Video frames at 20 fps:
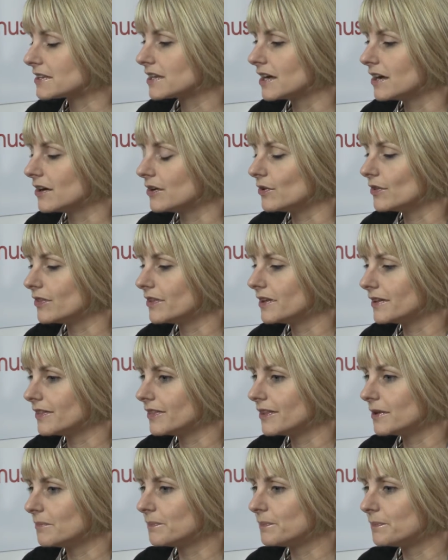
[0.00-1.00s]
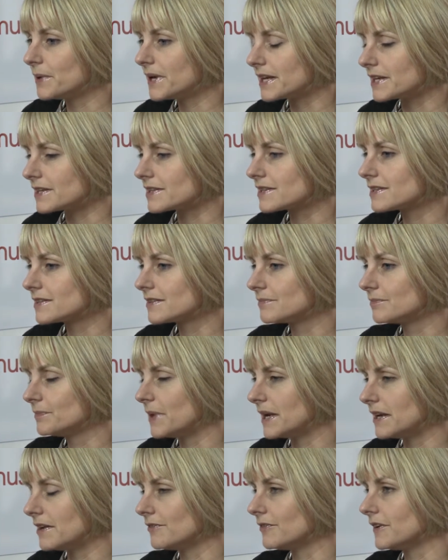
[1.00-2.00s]
So the biggest
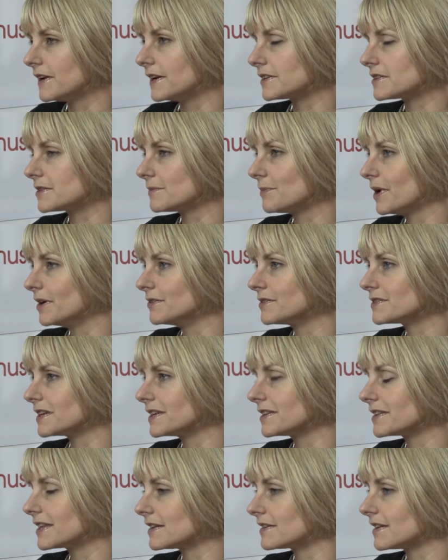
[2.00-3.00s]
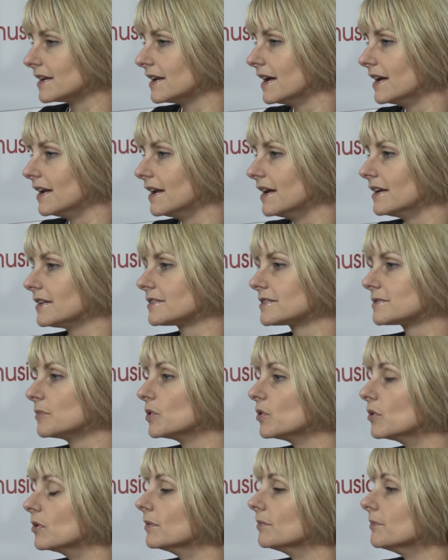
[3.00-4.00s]
benefit, I suppose, that a
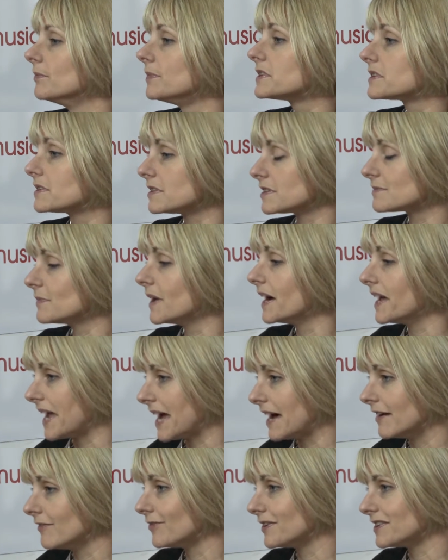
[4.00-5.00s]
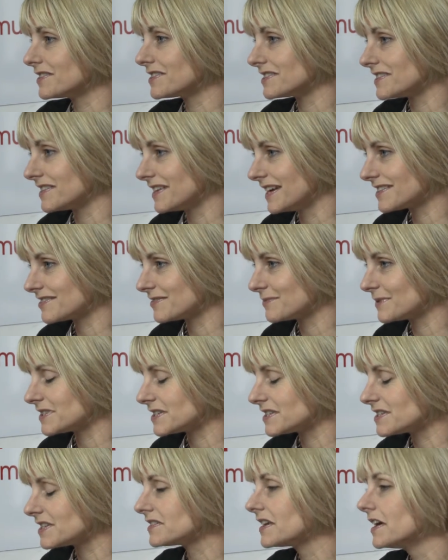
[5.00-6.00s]
small business might have versus a national
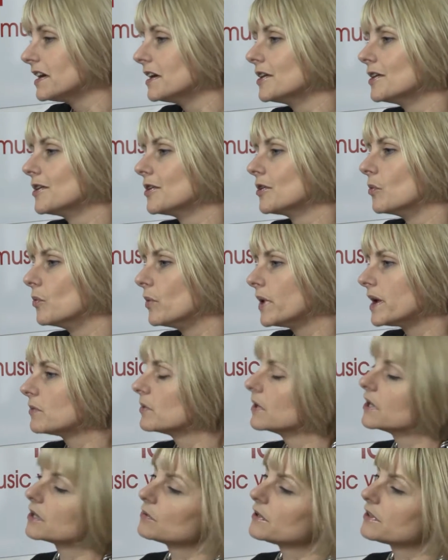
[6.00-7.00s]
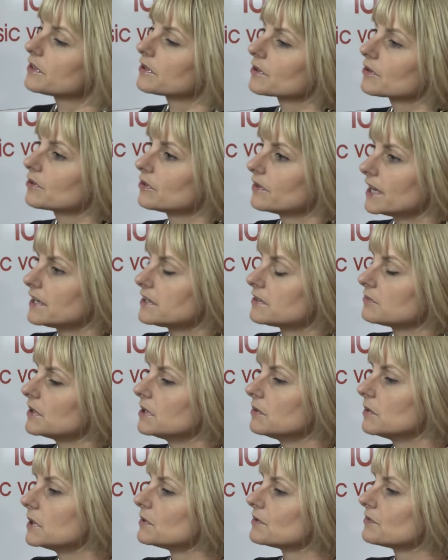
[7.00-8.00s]
business is we work with creative.
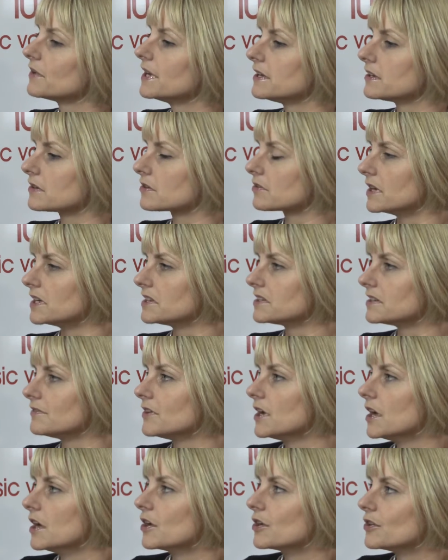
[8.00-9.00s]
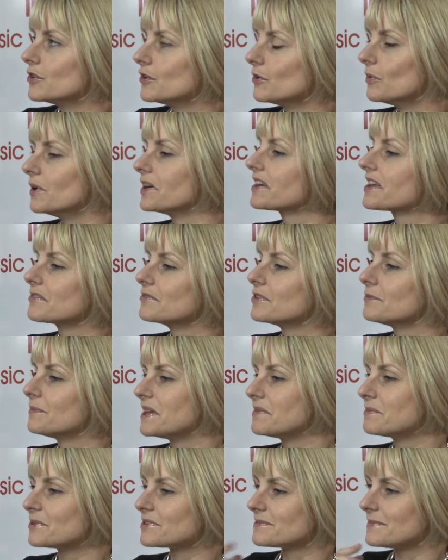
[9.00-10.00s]
When you work with radio creative, you're working with
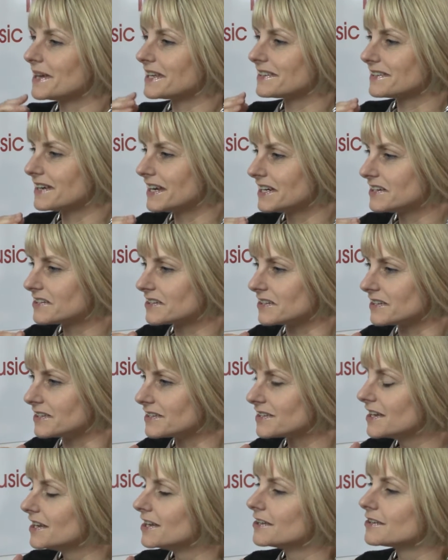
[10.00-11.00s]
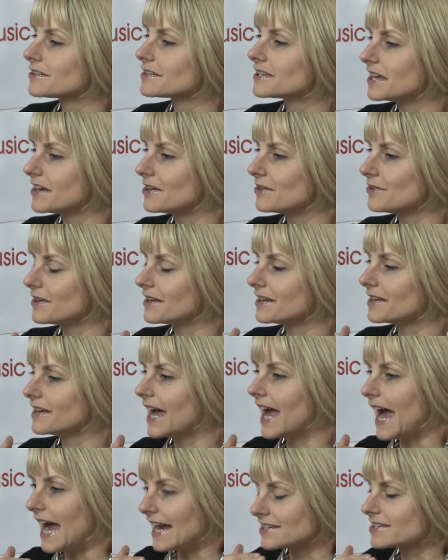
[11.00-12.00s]
people's imaginations. So
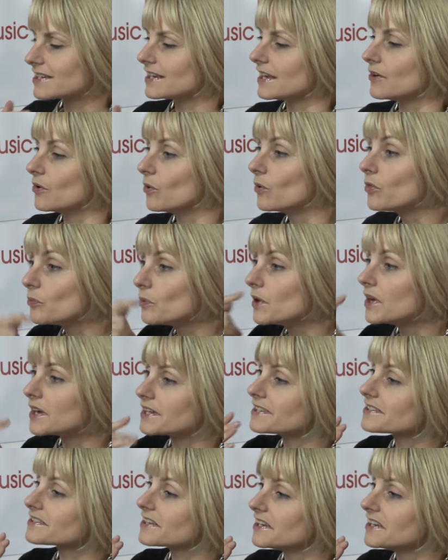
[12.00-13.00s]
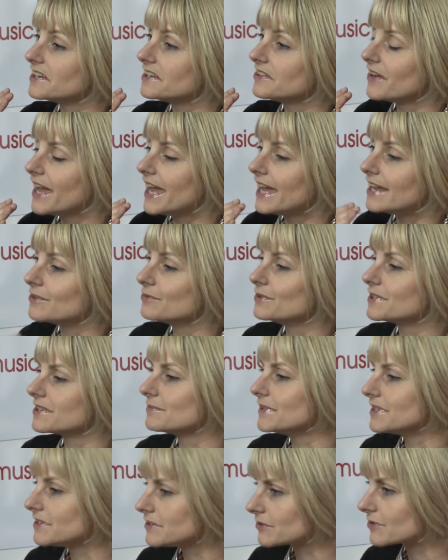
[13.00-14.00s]
actually all the work is done in your head,
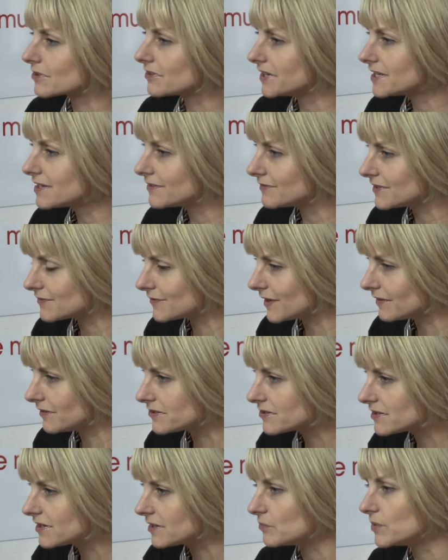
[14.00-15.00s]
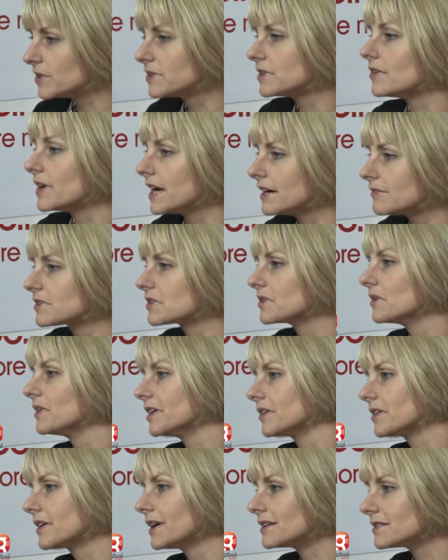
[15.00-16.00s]
which means your creative is very cheap. We don't have to go
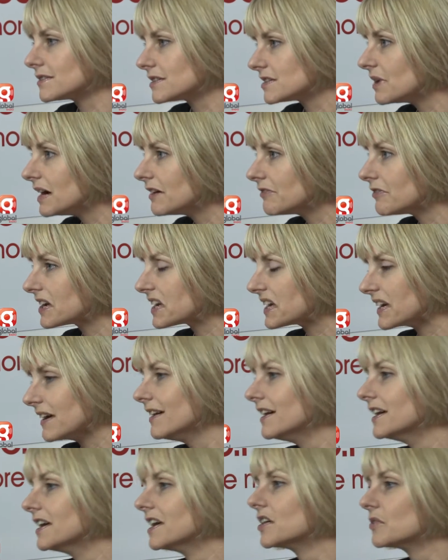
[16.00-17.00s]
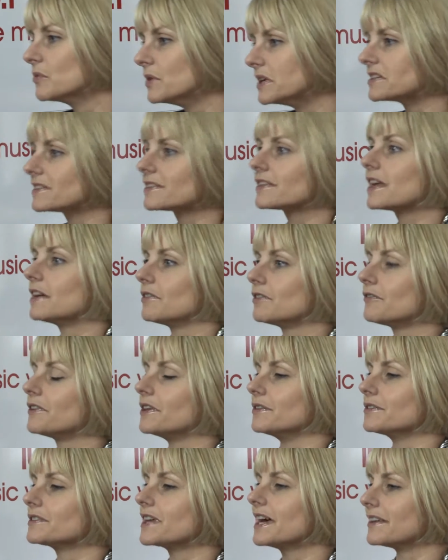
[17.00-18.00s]
on location to Africa. We just have a
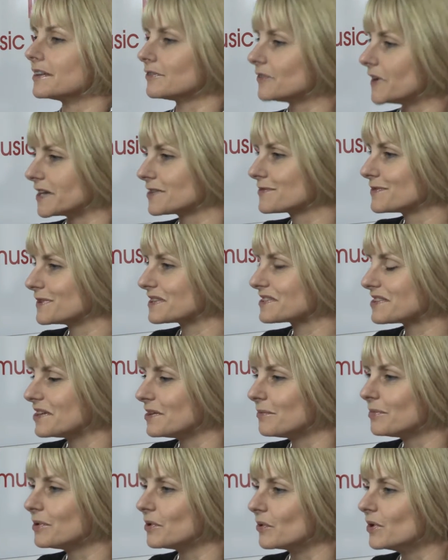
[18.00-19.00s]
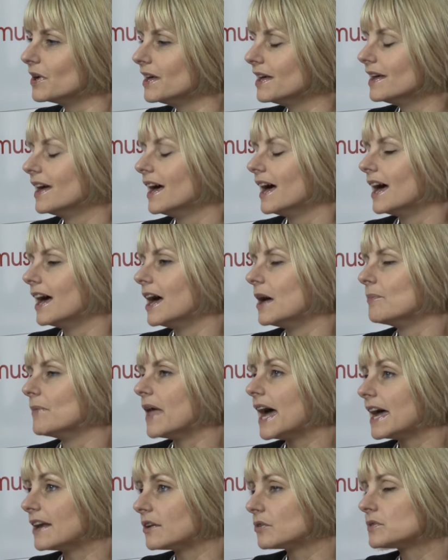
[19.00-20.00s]
few sound effects, for example.
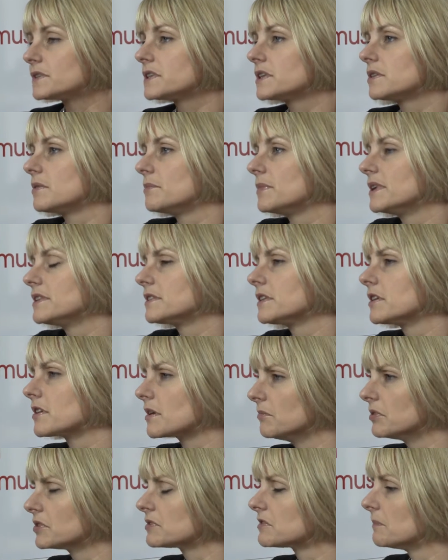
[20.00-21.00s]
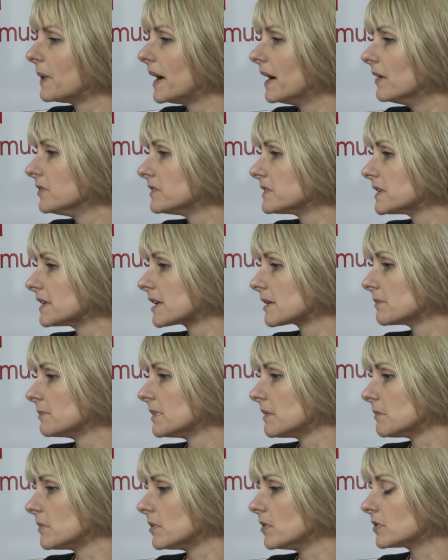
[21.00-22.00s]
And also it means that you can push the boundaries a little
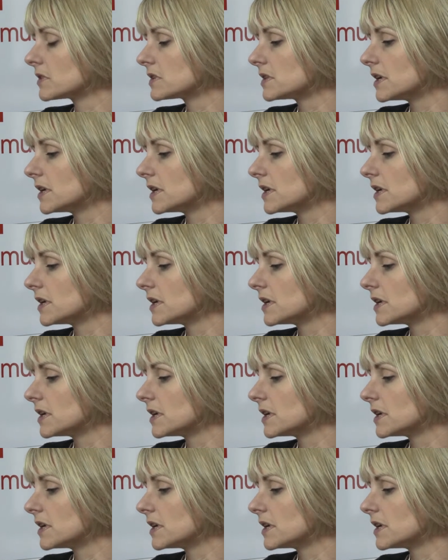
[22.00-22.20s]
bit more.